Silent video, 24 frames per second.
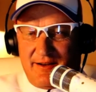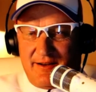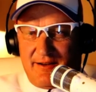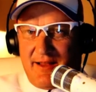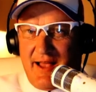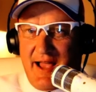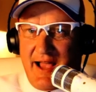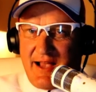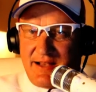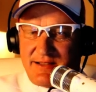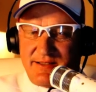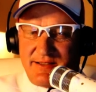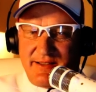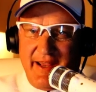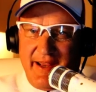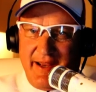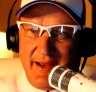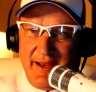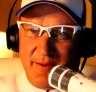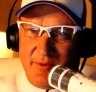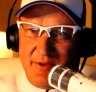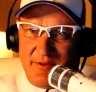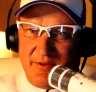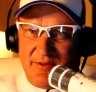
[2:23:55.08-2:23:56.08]
last
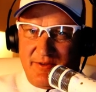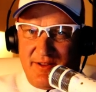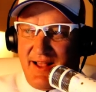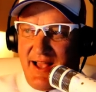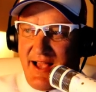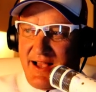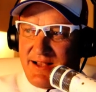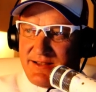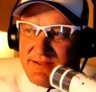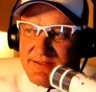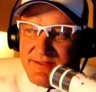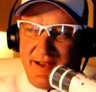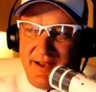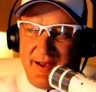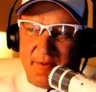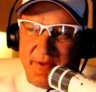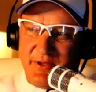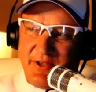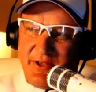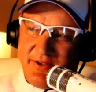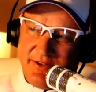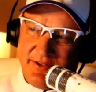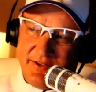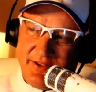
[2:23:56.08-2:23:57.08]
game of the last time
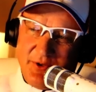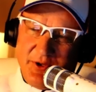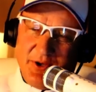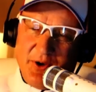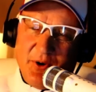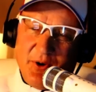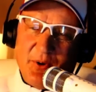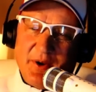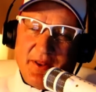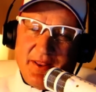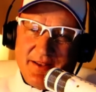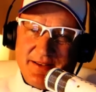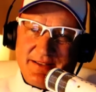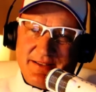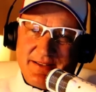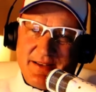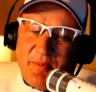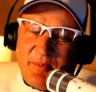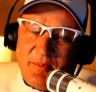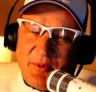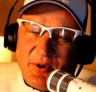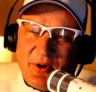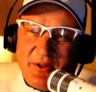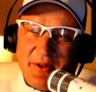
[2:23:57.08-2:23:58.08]
you go to the
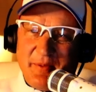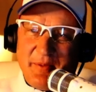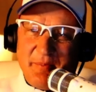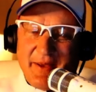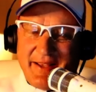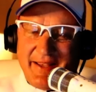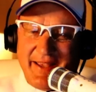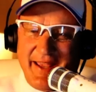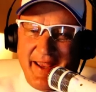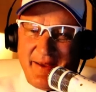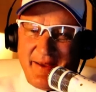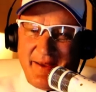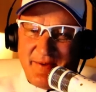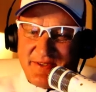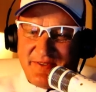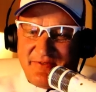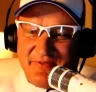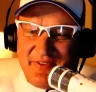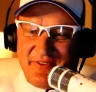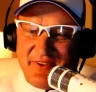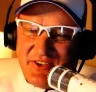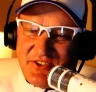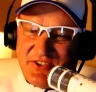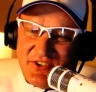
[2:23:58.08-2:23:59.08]
Summer Olympic Games
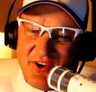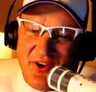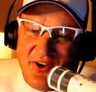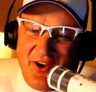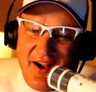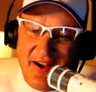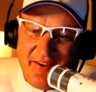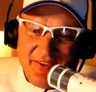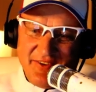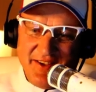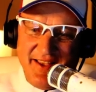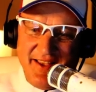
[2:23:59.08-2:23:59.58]
and finish it off.